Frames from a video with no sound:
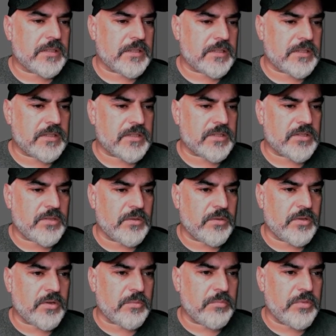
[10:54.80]
Let's do a
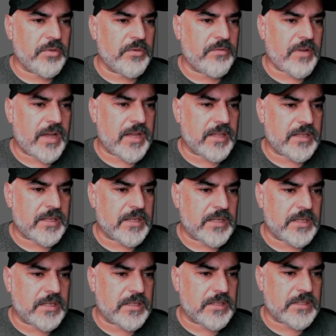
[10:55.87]
little blue violet
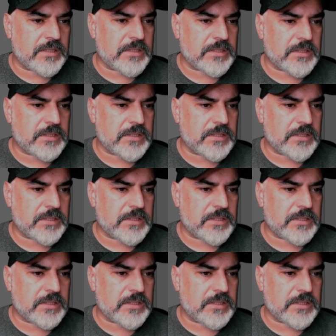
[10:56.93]
here.